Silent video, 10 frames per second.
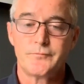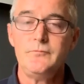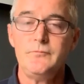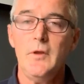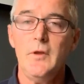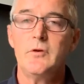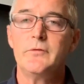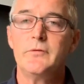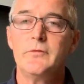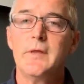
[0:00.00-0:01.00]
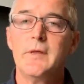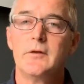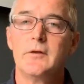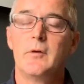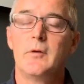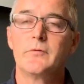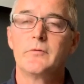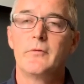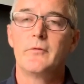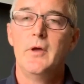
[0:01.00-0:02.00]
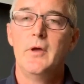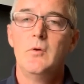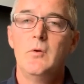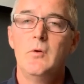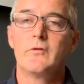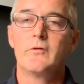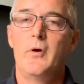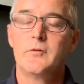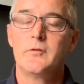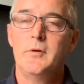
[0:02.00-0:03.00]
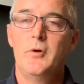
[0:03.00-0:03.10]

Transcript: So you'll see that in terms of what's possible,